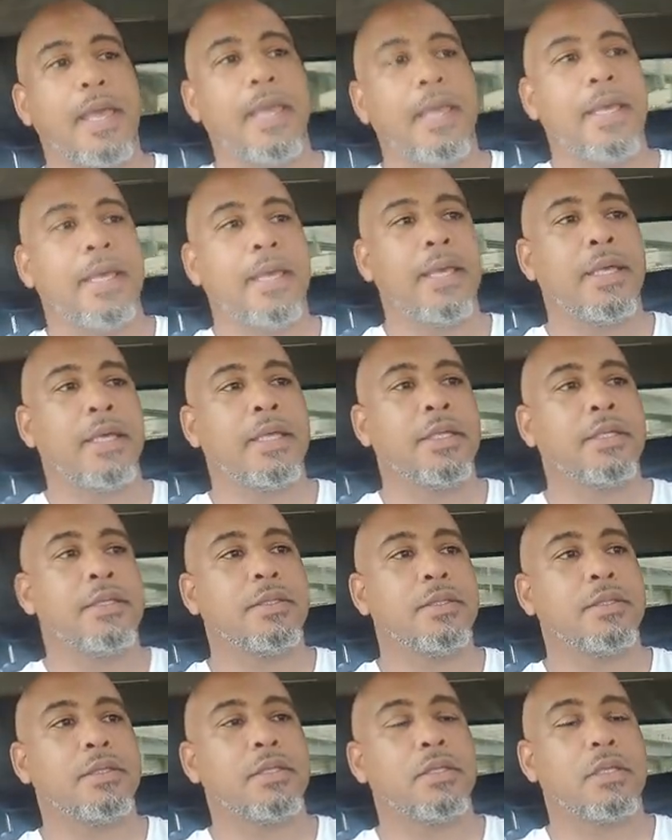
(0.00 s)

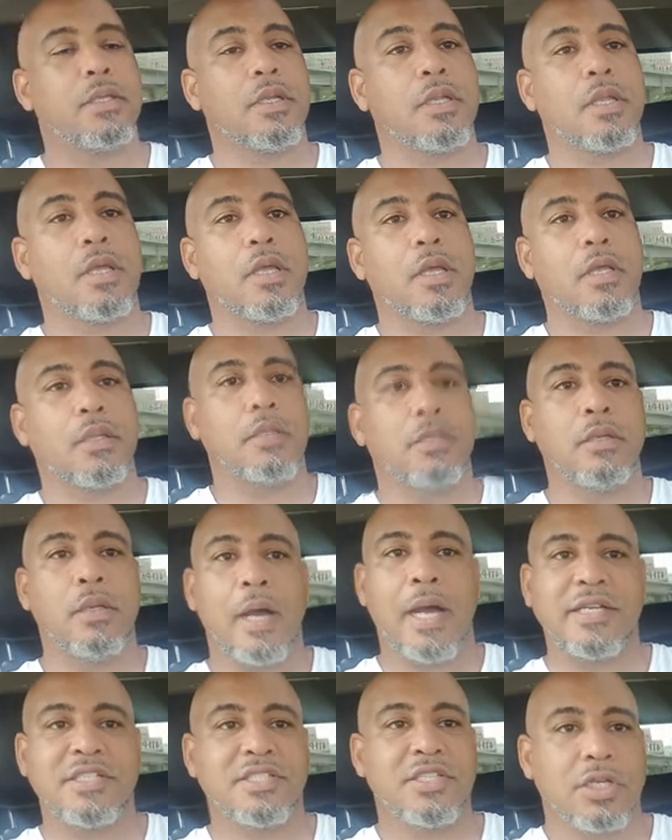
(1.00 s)
and you
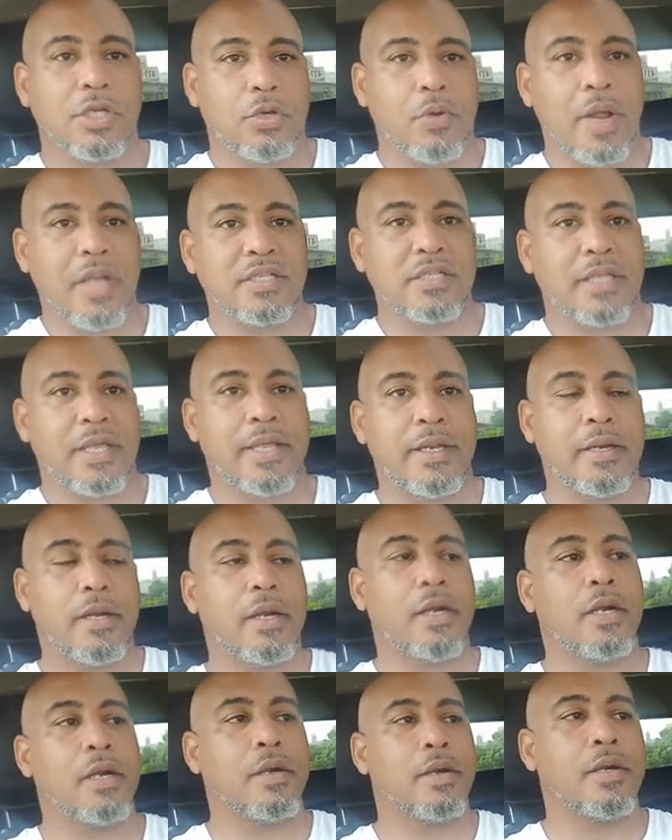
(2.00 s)
know I just
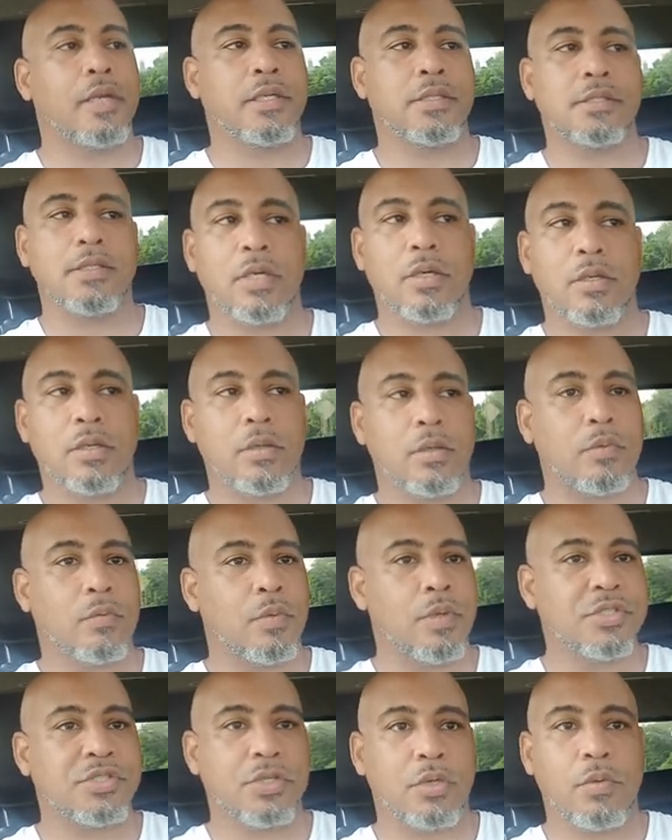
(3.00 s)
congratulated her and told her
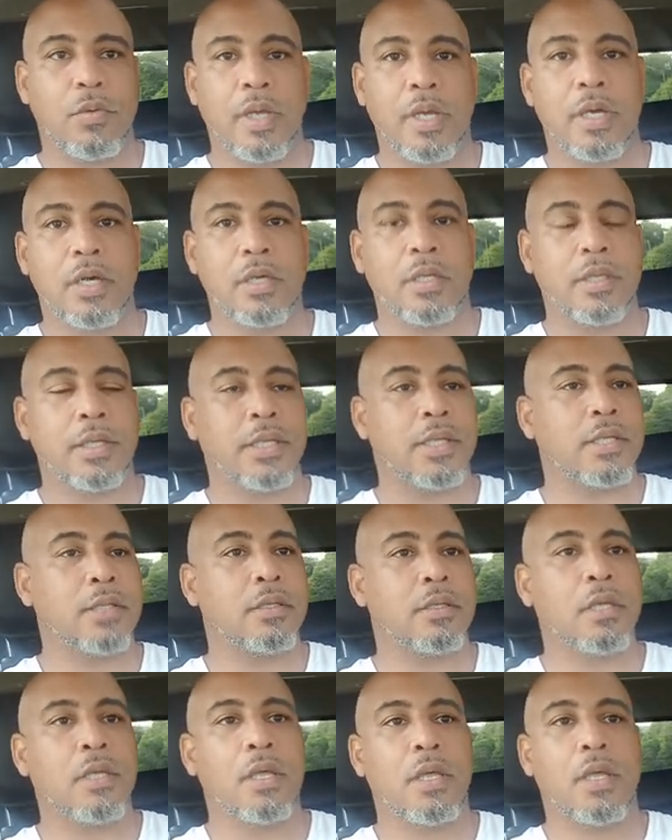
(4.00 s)
wished her well
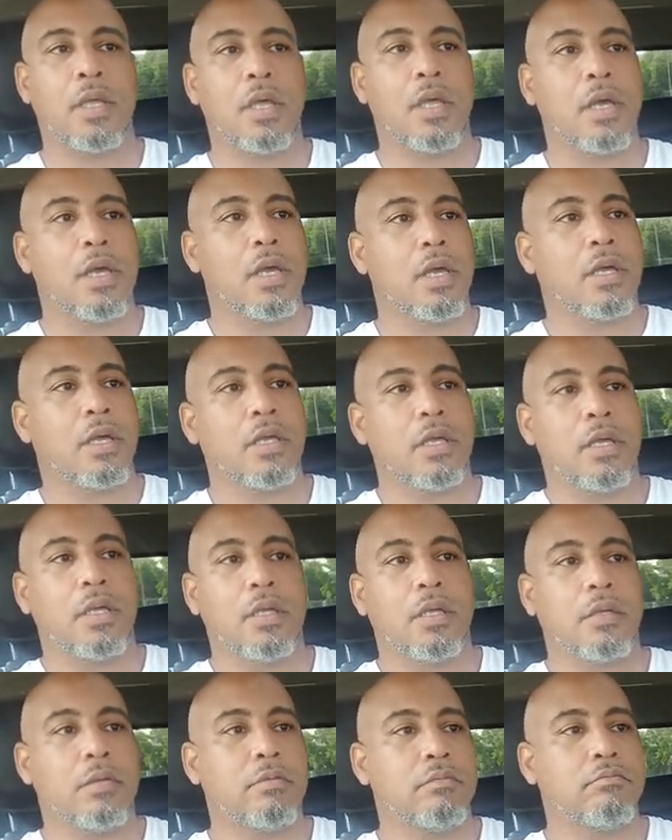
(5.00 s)

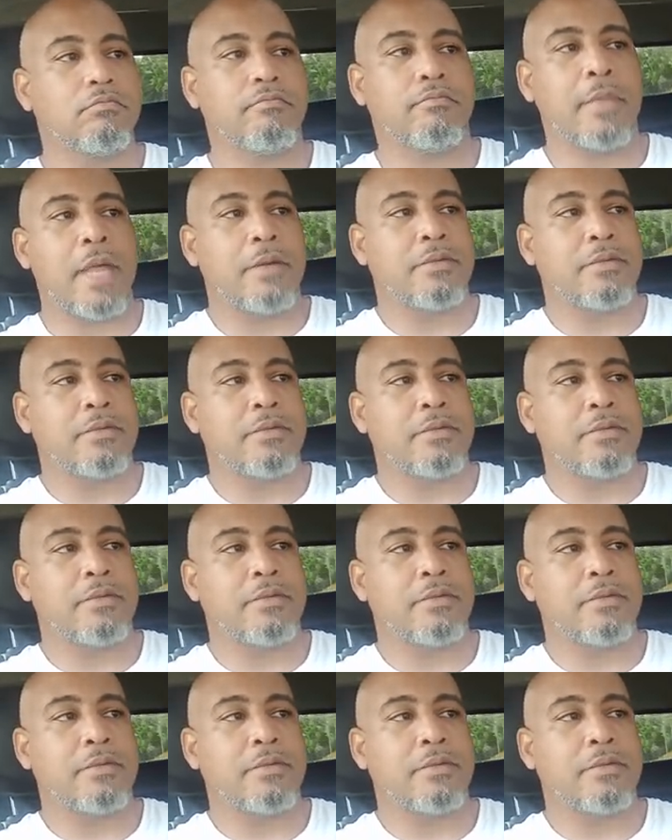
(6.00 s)
and